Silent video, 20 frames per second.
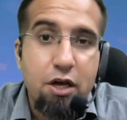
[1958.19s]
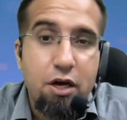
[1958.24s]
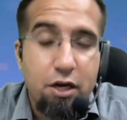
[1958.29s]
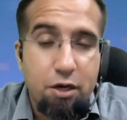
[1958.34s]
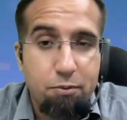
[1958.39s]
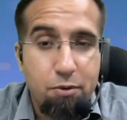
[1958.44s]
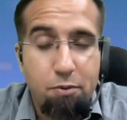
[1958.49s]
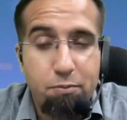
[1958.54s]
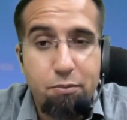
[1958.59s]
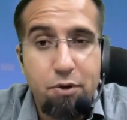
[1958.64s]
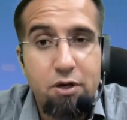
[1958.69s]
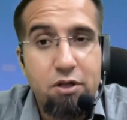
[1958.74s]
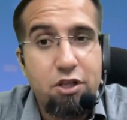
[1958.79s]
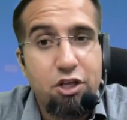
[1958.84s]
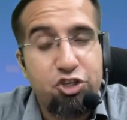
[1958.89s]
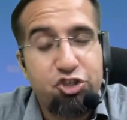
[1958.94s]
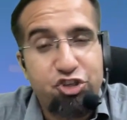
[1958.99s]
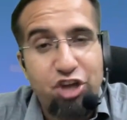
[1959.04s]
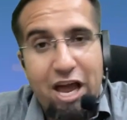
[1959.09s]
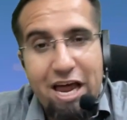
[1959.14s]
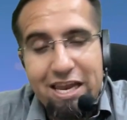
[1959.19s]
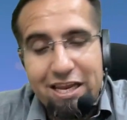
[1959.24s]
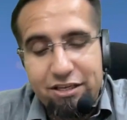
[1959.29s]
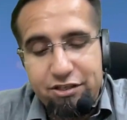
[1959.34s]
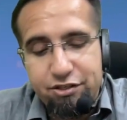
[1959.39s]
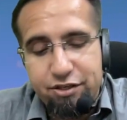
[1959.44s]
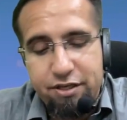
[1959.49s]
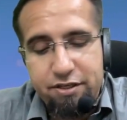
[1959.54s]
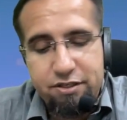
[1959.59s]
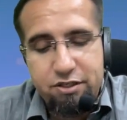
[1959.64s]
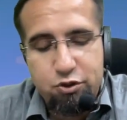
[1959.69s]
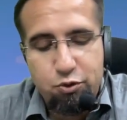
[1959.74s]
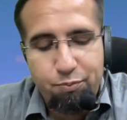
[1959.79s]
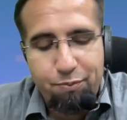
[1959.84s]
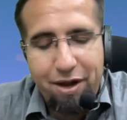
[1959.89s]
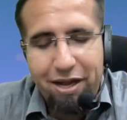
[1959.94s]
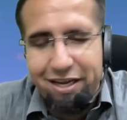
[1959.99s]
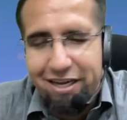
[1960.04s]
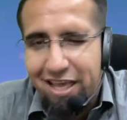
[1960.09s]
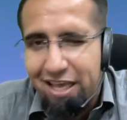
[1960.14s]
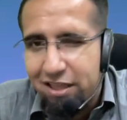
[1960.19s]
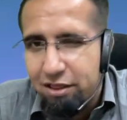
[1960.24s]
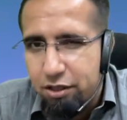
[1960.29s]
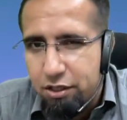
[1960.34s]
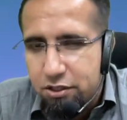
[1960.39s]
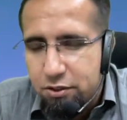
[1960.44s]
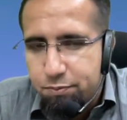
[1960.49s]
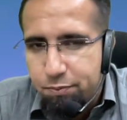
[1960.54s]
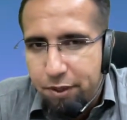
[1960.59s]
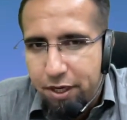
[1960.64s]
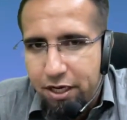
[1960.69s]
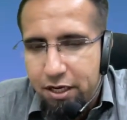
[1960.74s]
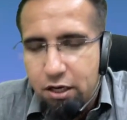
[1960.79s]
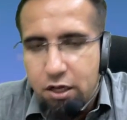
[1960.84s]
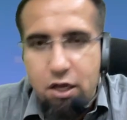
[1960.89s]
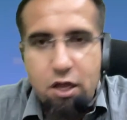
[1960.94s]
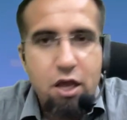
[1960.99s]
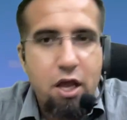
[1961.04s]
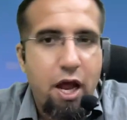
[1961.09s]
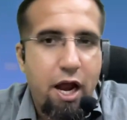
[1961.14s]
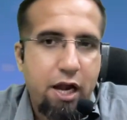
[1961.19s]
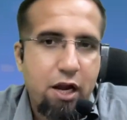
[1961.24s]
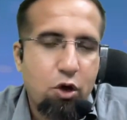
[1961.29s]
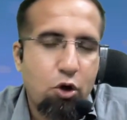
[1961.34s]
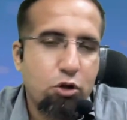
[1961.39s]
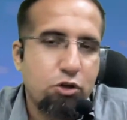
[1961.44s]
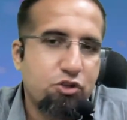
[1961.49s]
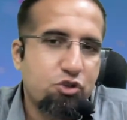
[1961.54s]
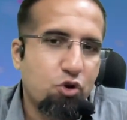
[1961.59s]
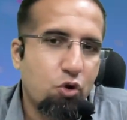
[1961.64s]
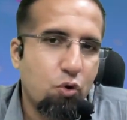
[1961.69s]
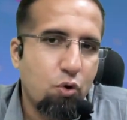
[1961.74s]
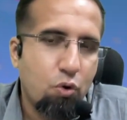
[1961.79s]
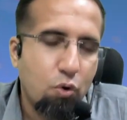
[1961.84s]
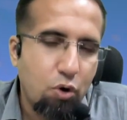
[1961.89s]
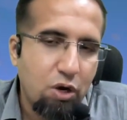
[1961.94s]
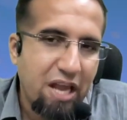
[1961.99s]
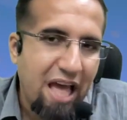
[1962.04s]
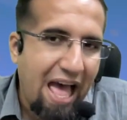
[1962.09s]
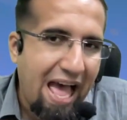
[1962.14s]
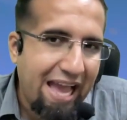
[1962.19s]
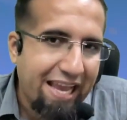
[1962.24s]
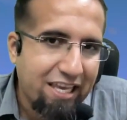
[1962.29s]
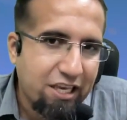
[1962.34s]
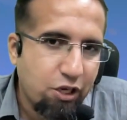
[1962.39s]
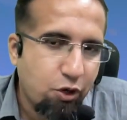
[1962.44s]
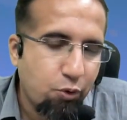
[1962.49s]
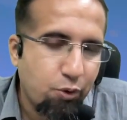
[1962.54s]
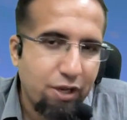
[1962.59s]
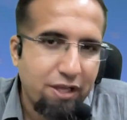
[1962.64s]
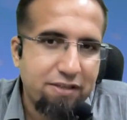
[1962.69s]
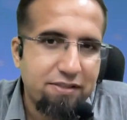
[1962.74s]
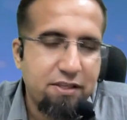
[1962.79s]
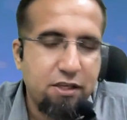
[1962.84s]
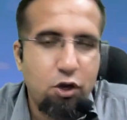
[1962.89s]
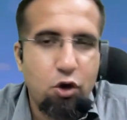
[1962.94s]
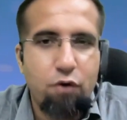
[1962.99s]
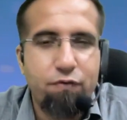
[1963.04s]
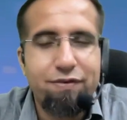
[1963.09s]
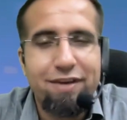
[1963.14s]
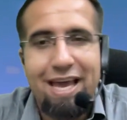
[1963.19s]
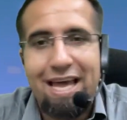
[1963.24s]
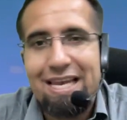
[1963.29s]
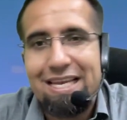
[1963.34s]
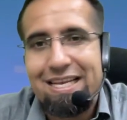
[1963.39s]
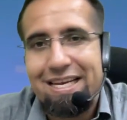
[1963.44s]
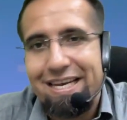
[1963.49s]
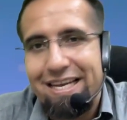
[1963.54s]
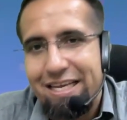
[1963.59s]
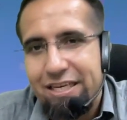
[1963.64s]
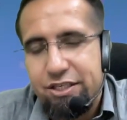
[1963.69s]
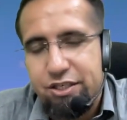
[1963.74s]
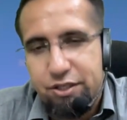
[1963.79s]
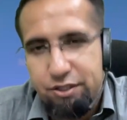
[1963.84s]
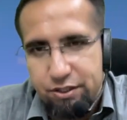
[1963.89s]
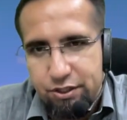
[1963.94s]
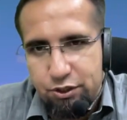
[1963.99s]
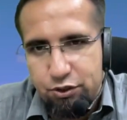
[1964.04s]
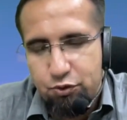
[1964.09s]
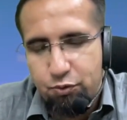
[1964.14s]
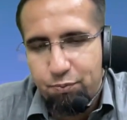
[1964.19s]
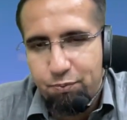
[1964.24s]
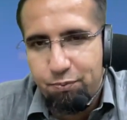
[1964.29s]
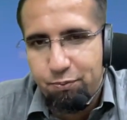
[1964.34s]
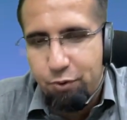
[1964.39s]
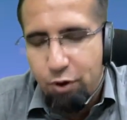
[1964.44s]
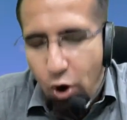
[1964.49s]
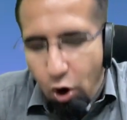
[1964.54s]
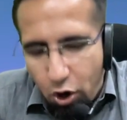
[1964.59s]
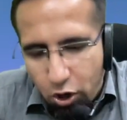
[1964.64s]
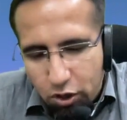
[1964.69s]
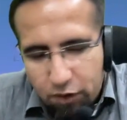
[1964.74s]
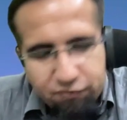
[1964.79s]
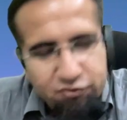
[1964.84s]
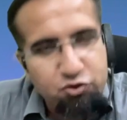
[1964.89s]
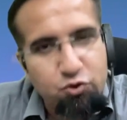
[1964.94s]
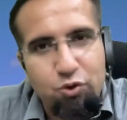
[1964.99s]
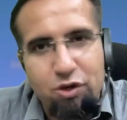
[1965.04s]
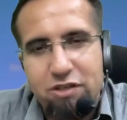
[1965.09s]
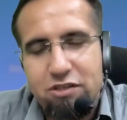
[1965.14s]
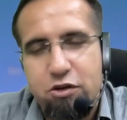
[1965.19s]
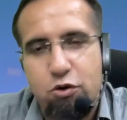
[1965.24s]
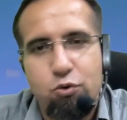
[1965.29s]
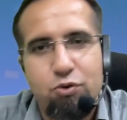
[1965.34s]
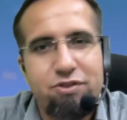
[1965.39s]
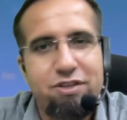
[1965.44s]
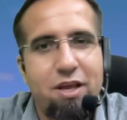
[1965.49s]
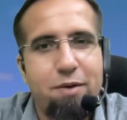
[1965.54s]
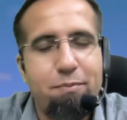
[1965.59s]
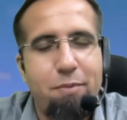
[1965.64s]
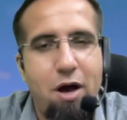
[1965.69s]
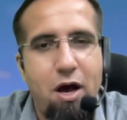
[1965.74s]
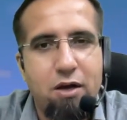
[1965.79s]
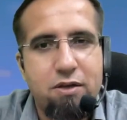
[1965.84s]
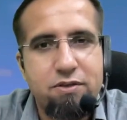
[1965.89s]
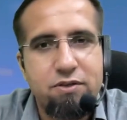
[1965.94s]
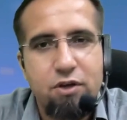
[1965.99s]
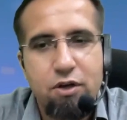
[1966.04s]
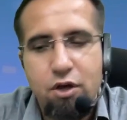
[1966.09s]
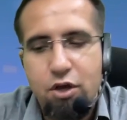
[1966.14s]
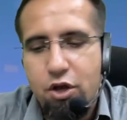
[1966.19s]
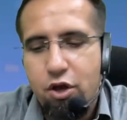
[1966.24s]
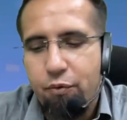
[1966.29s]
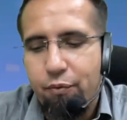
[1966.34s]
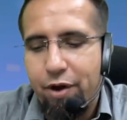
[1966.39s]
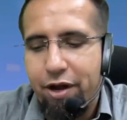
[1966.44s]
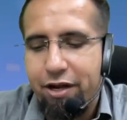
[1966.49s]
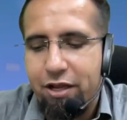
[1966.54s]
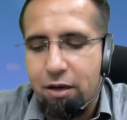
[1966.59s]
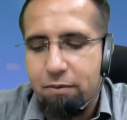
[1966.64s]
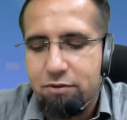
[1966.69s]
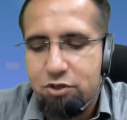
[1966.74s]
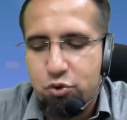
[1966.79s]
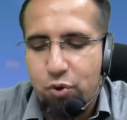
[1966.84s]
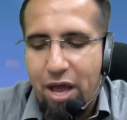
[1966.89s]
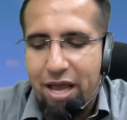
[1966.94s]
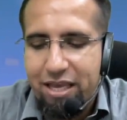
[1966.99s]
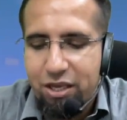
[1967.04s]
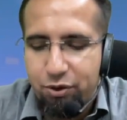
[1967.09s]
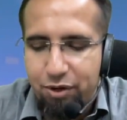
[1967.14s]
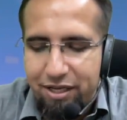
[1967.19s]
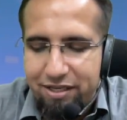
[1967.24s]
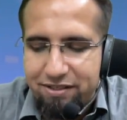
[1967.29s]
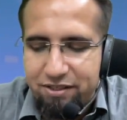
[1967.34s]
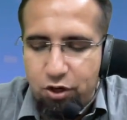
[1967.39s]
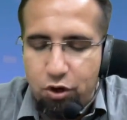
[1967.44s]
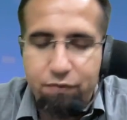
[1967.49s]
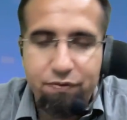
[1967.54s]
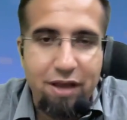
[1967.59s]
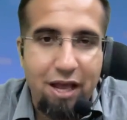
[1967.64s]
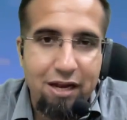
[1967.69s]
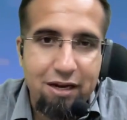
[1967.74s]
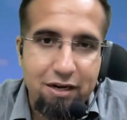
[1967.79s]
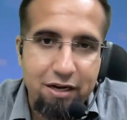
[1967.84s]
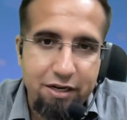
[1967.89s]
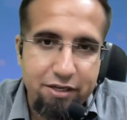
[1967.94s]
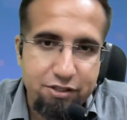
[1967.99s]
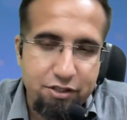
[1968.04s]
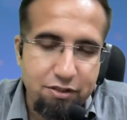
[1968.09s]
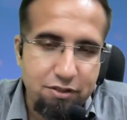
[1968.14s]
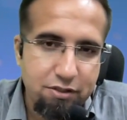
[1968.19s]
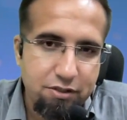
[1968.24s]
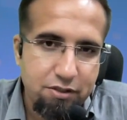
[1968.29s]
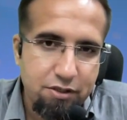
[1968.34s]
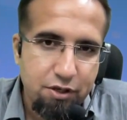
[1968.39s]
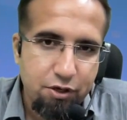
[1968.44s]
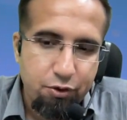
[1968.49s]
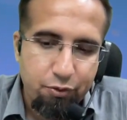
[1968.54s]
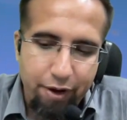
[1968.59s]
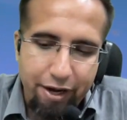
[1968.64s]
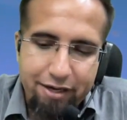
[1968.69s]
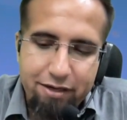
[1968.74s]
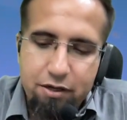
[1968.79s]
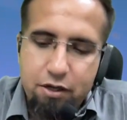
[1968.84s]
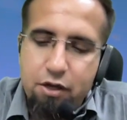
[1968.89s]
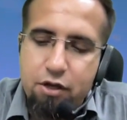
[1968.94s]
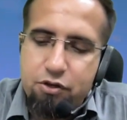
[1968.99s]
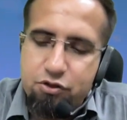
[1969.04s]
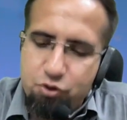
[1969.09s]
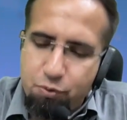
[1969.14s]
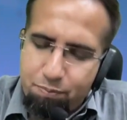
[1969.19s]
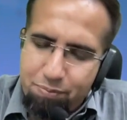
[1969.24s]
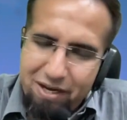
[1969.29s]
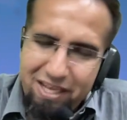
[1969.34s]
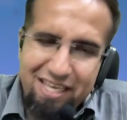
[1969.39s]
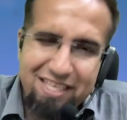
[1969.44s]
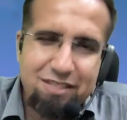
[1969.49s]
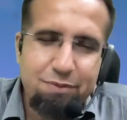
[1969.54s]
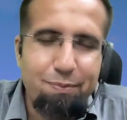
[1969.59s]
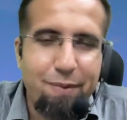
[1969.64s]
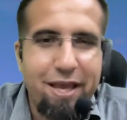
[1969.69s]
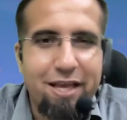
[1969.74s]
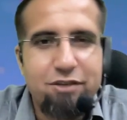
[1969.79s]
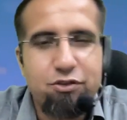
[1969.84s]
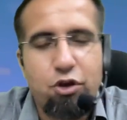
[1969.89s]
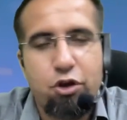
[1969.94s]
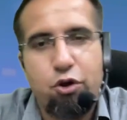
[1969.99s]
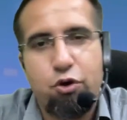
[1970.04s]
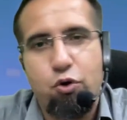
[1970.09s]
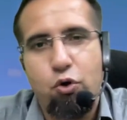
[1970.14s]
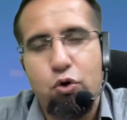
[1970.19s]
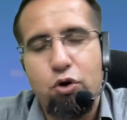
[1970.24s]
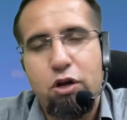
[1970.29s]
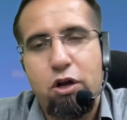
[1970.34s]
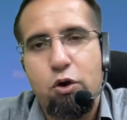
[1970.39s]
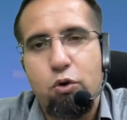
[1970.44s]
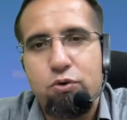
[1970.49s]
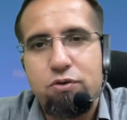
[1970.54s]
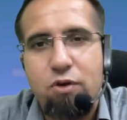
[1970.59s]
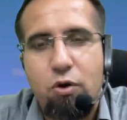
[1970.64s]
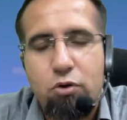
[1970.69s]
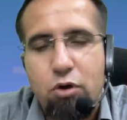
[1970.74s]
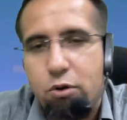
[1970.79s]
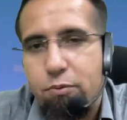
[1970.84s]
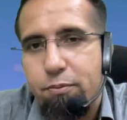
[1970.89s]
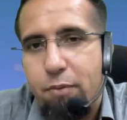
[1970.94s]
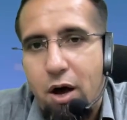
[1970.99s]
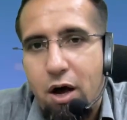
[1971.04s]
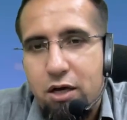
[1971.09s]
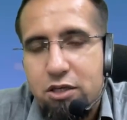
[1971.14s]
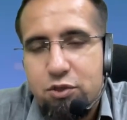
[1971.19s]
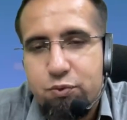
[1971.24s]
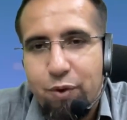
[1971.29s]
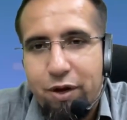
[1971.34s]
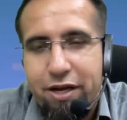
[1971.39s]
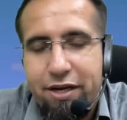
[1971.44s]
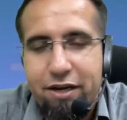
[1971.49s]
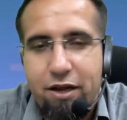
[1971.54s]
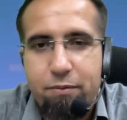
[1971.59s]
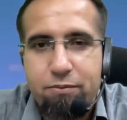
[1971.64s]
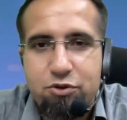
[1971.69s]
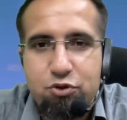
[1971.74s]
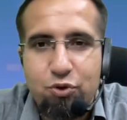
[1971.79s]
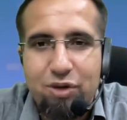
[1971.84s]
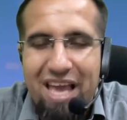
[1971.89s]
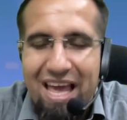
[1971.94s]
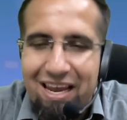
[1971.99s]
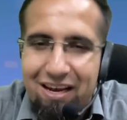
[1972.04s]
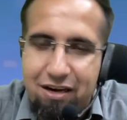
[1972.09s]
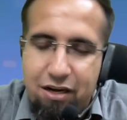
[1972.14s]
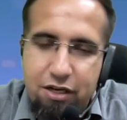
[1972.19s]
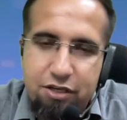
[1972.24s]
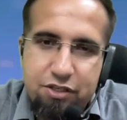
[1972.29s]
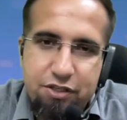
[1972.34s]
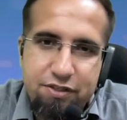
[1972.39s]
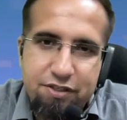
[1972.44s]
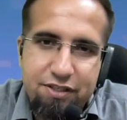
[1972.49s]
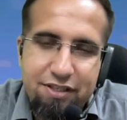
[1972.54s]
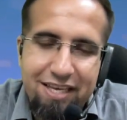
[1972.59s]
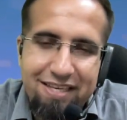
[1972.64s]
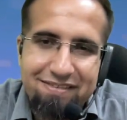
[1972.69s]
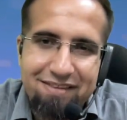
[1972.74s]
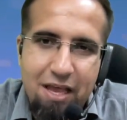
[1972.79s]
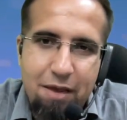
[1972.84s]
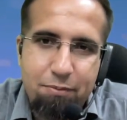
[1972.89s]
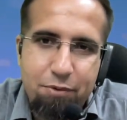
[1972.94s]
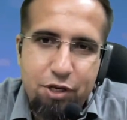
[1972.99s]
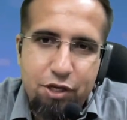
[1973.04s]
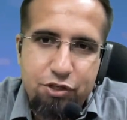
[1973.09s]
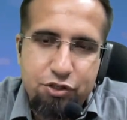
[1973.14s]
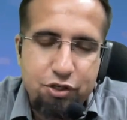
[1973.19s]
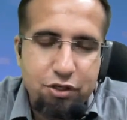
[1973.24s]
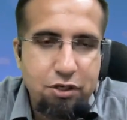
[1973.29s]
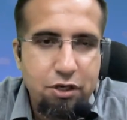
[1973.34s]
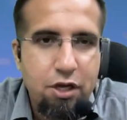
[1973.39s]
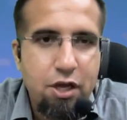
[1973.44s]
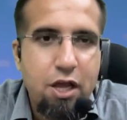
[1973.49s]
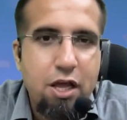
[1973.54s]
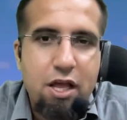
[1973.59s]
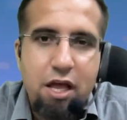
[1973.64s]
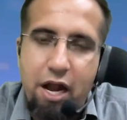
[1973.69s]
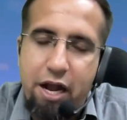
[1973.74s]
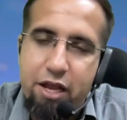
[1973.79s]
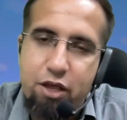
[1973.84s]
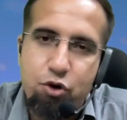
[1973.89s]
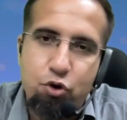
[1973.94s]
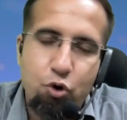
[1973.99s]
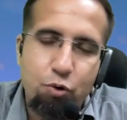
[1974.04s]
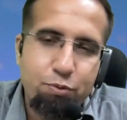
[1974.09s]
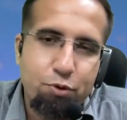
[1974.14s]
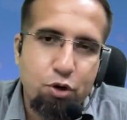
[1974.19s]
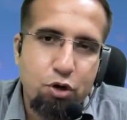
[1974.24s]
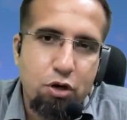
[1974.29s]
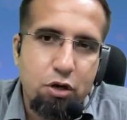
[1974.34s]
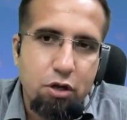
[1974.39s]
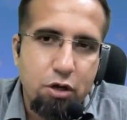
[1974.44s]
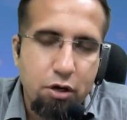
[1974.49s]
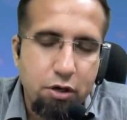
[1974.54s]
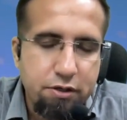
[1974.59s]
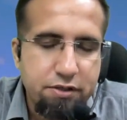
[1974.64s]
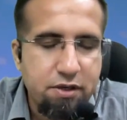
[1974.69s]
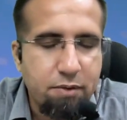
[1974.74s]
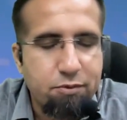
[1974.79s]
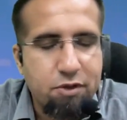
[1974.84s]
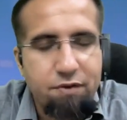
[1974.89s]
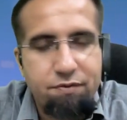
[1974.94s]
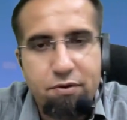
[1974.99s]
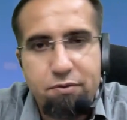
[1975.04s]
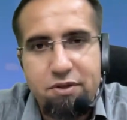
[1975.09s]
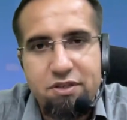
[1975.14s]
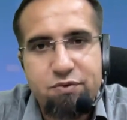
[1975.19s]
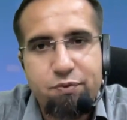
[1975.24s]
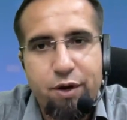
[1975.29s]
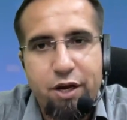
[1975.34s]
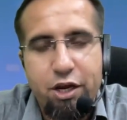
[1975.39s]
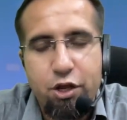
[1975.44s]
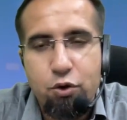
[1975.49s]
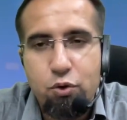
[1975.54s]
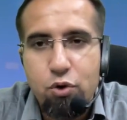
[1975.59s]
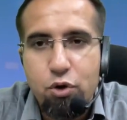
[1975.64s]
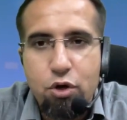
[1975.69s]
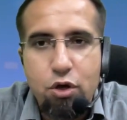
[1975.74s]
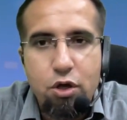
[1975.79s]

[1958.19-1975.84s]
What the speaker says: Remember, the challenge is to maintain the speed and also hold accuracy of calculations. So, a lot of students lose their marks when it comes to accuracy of calculations, right? So please make sure you don't lose out on marks when it comes to calculations in the examination. And I hope you learned something from this video.